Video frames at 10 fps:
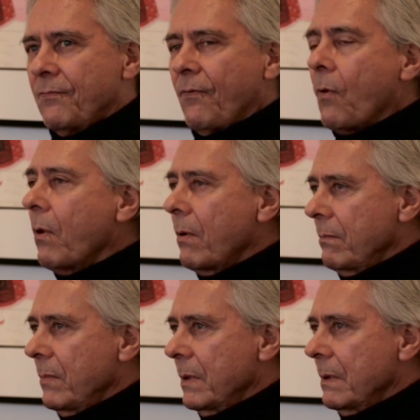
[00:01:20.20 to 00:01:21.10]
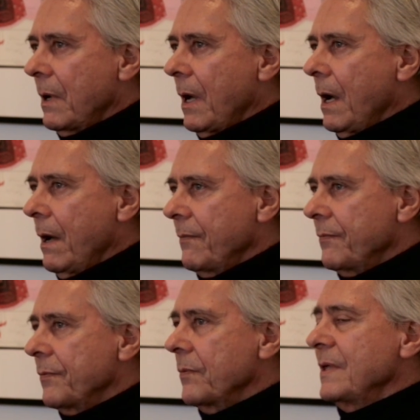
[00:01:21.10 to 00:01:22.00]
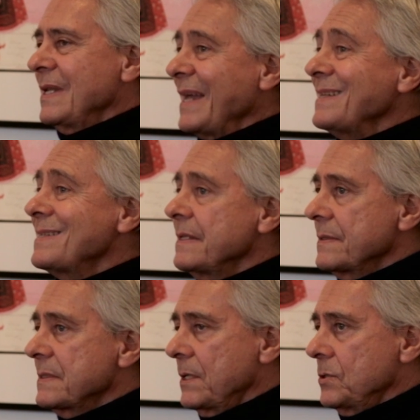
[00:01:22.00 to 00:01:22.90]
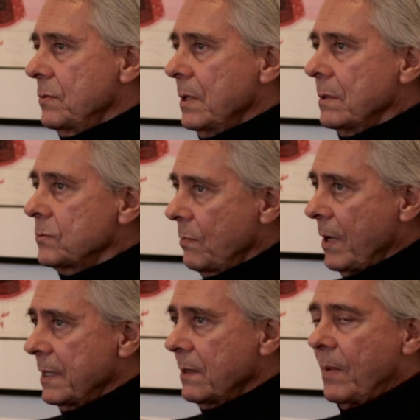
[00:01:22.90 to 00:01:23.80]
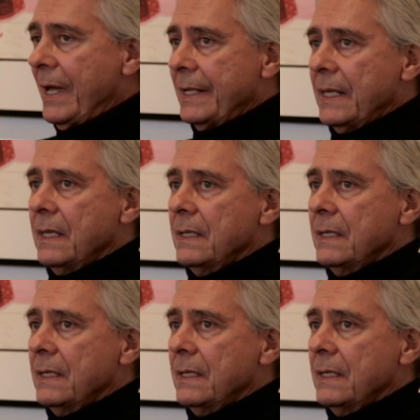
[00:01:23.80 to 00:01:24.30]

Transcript: form of the 19th century dramatic ballet.